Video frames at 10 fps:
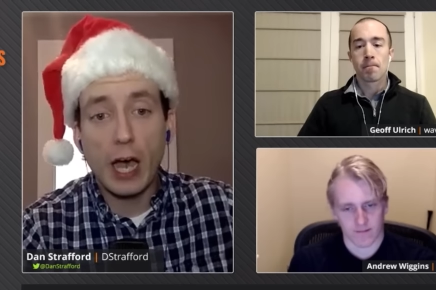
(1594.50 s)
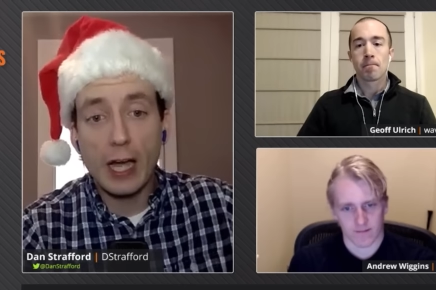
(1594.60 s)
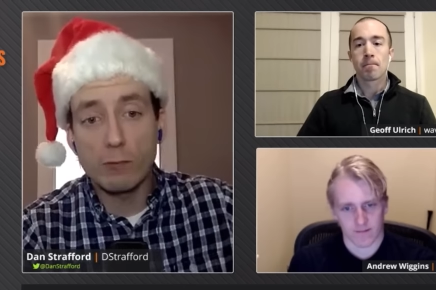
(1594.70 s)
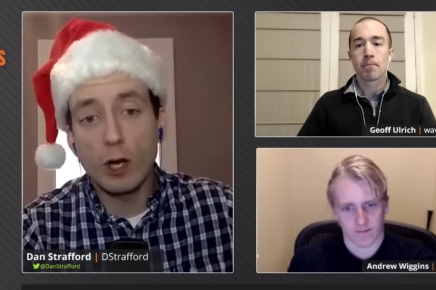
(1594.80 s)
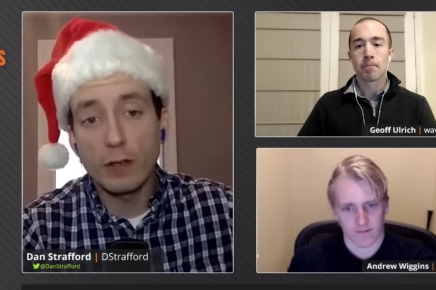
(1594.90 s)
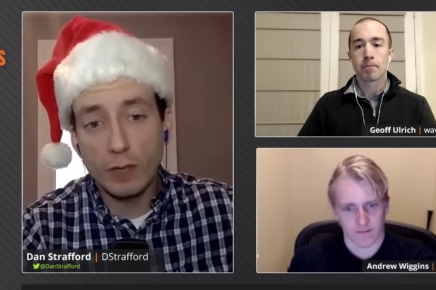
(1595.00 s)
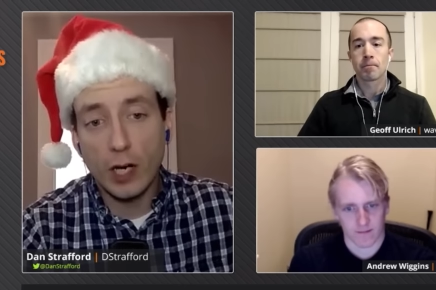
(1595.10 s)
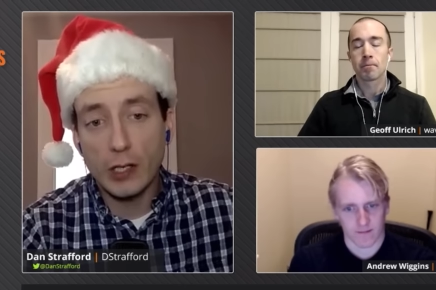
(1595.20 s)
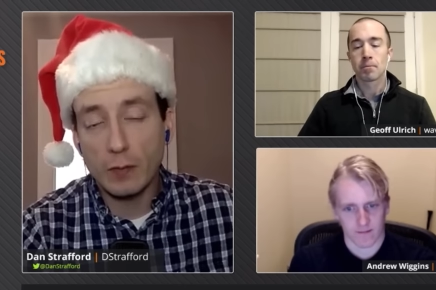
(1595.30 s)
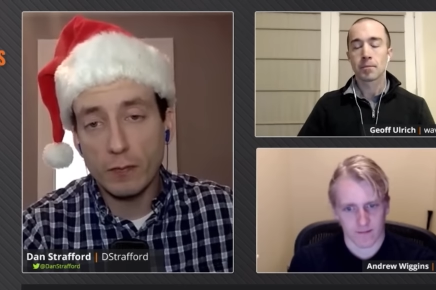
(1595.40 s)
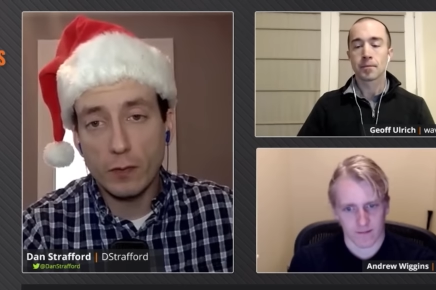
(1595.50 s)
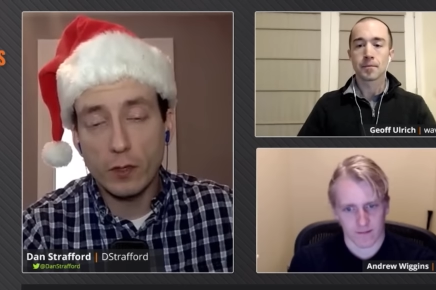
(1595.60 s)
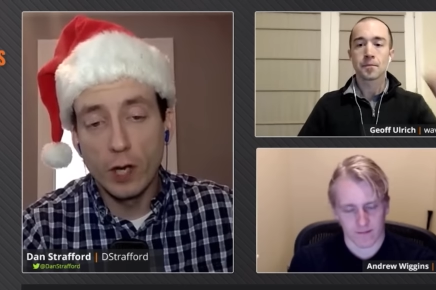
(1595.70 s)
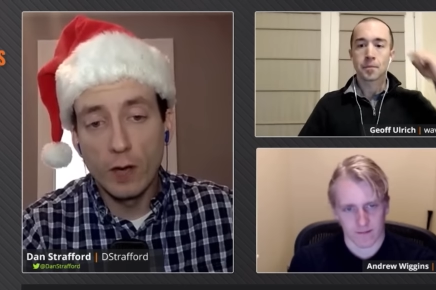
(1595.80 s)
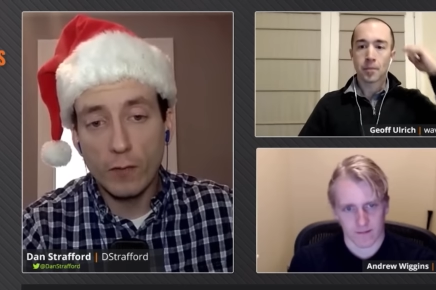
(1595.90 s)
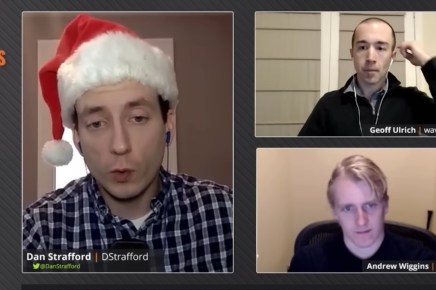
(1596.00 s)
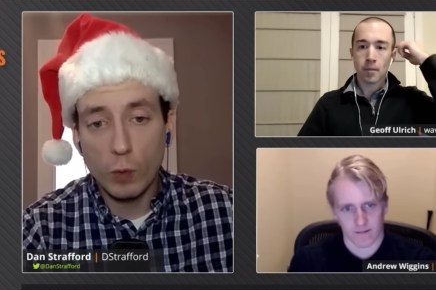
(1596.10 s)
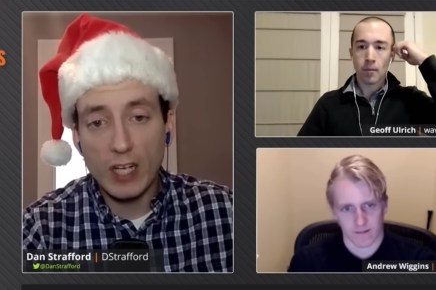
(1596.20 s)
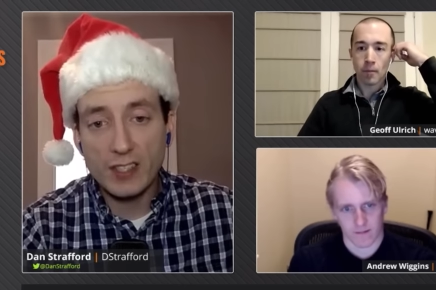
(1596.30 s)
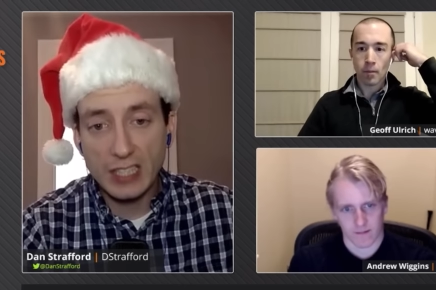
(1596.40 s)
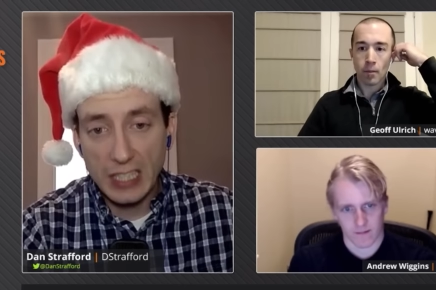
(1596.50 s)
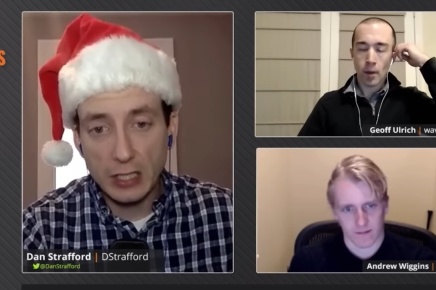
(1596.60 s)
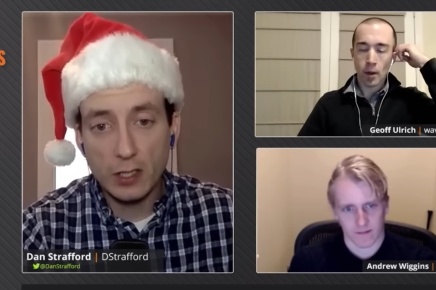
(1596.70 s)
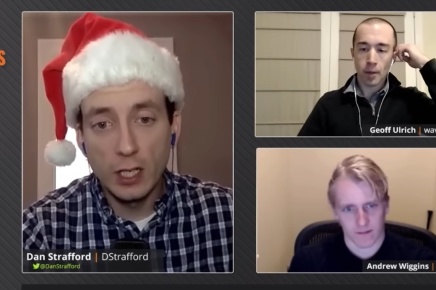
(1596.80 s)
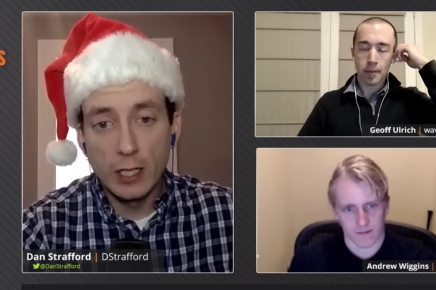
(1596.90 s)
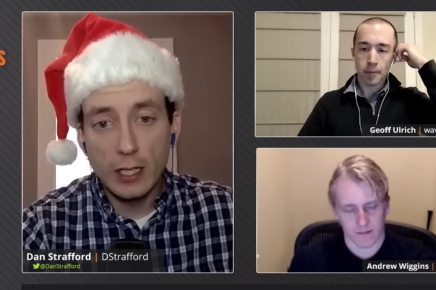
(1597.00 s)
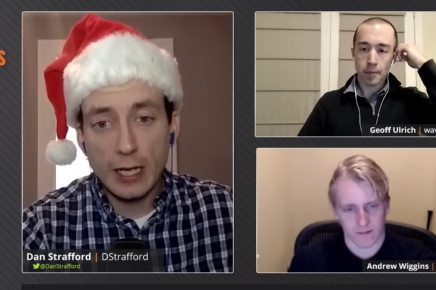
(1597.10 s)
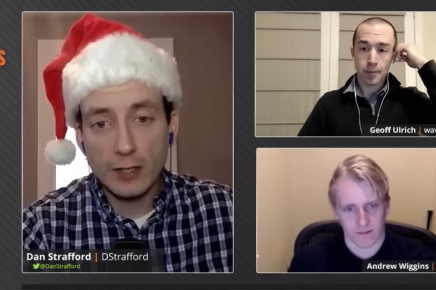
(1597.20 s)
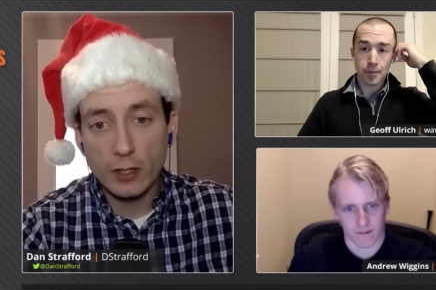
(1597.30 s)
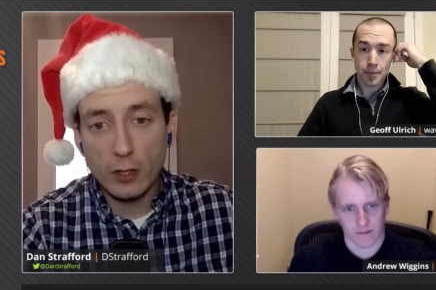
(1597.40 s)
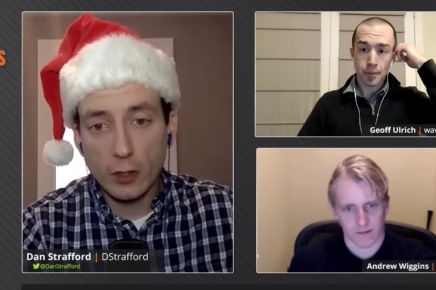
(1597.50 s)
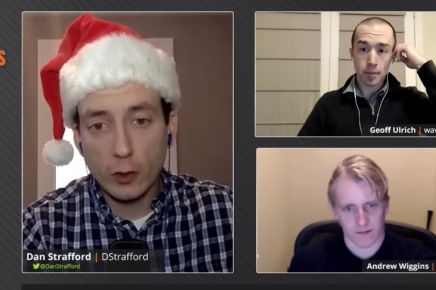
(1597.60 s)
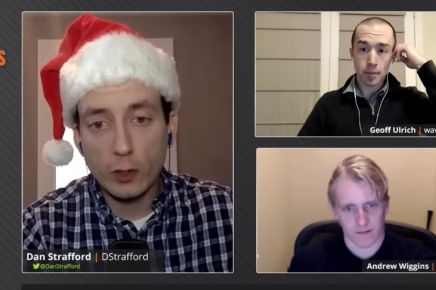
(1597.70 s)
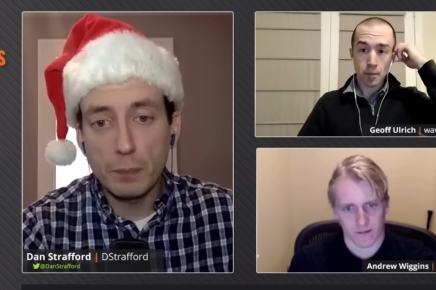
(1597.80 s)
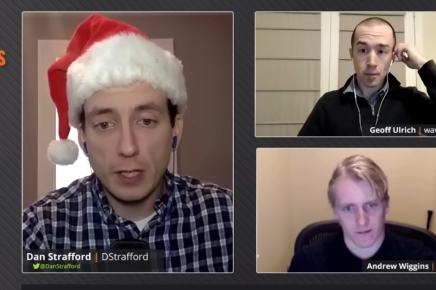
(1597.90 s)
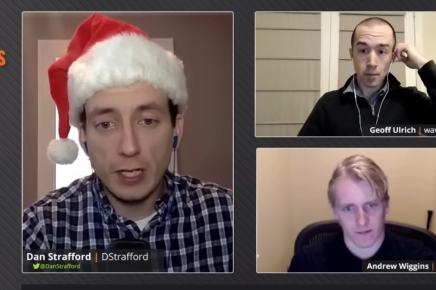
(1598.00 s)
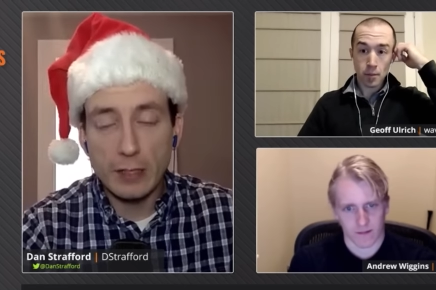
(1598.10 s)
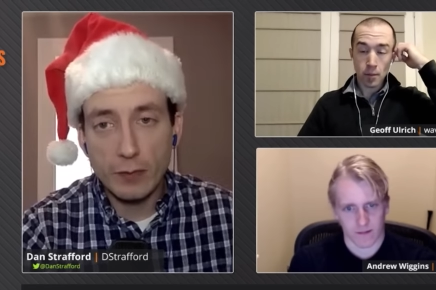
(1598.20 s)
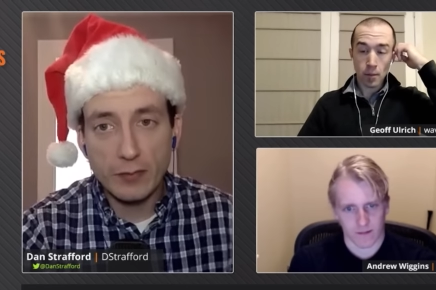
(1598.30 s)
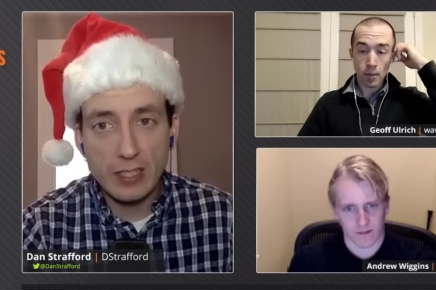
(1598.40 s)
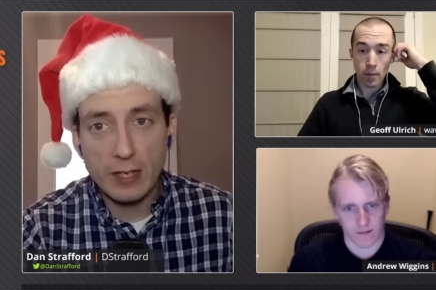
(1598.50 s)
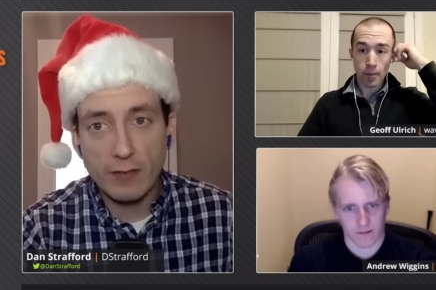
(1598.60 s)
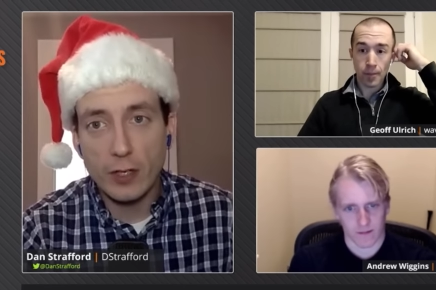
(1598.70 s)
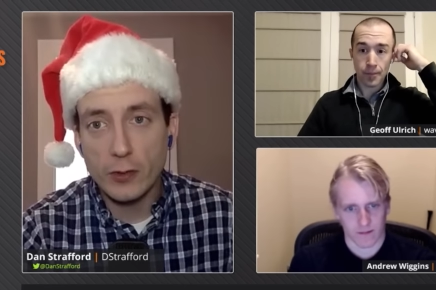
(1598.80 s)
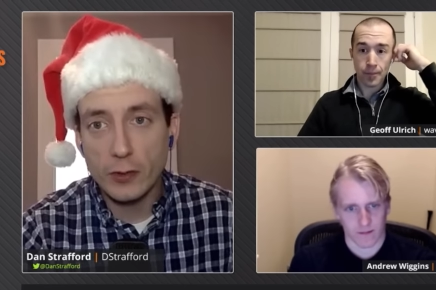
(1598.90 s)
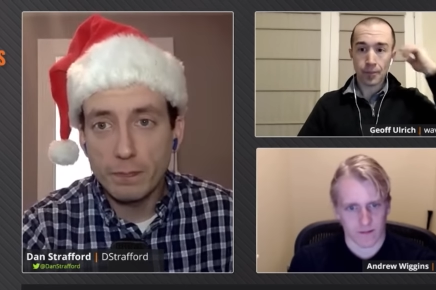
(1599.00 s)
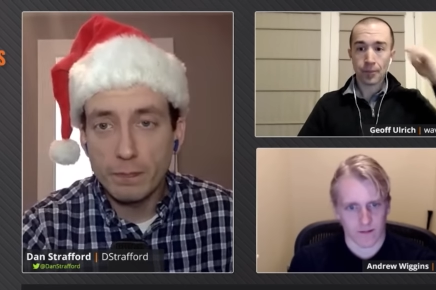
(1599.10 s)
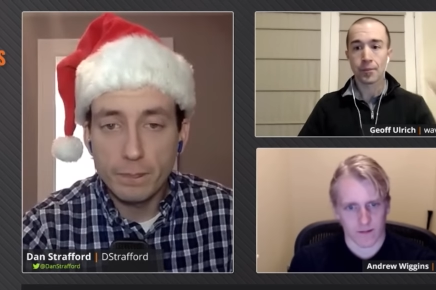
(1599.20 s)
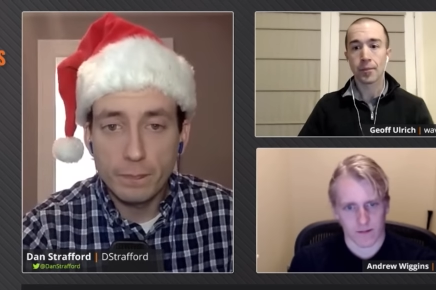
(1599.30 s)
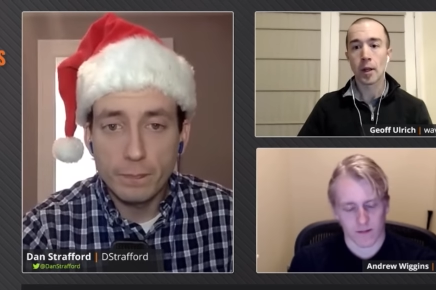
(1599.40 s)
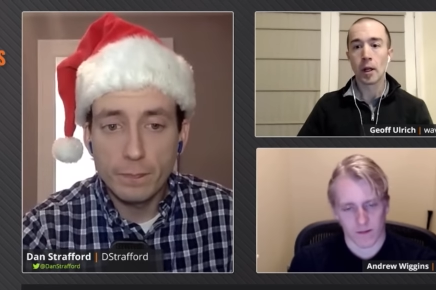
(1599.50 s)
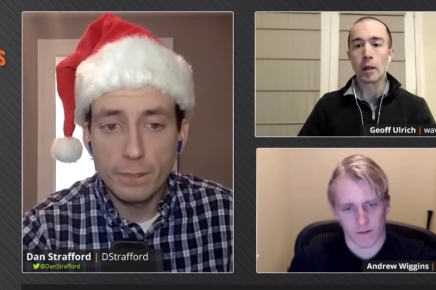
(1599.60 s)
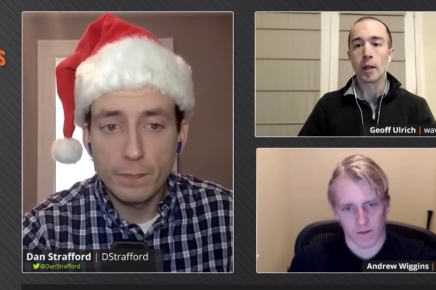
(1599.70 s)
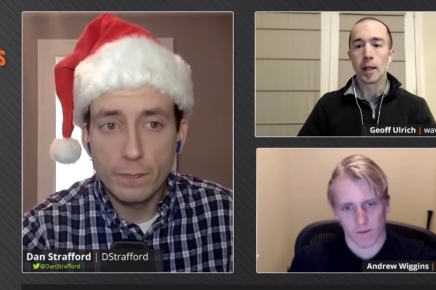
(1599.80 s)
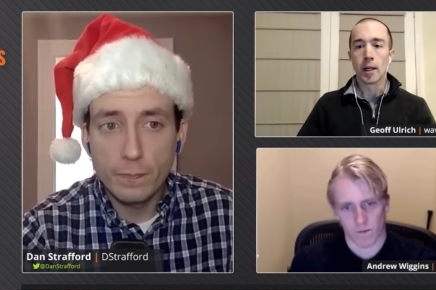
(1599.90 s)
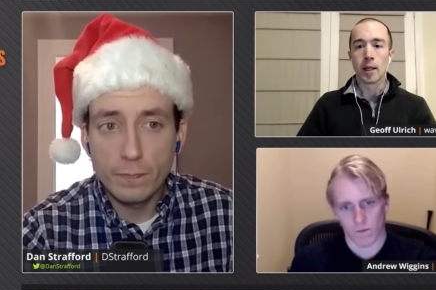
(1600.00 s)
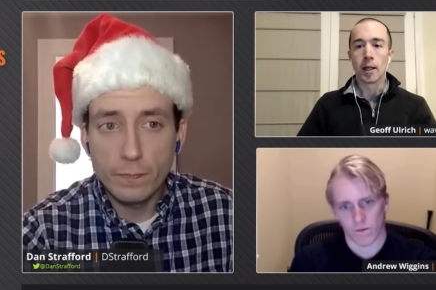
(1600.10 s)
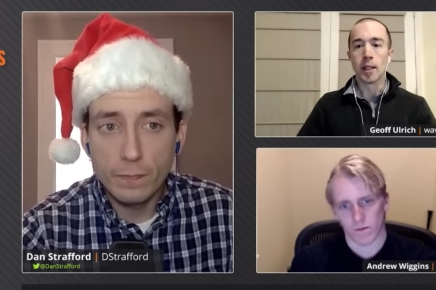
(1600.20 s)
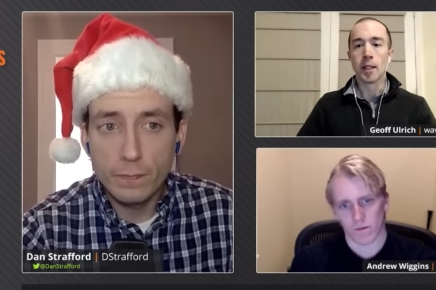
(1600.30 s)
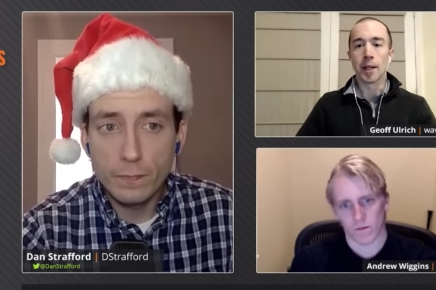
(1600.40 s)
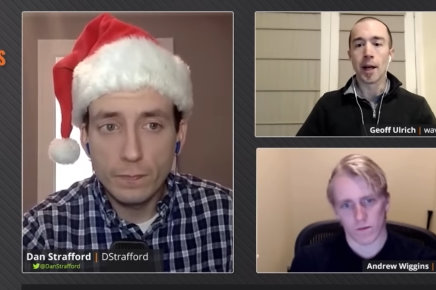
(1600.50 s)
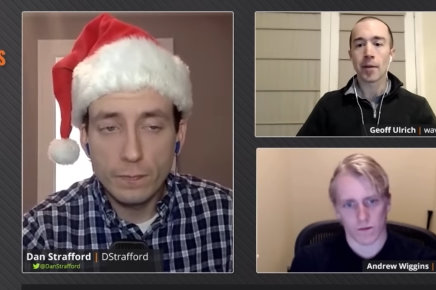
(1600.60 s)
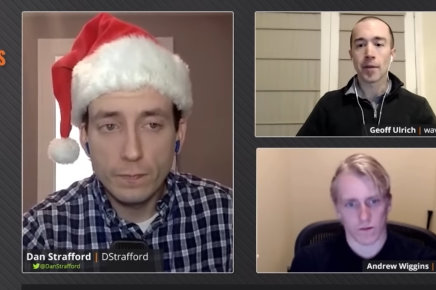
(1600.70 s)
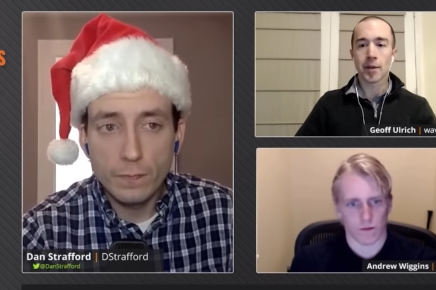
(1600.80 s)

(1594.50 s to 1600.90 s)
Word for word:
Speaker 1: a high run volume for, for West here, and a, a good play at 5,700?
Speaker 2: not at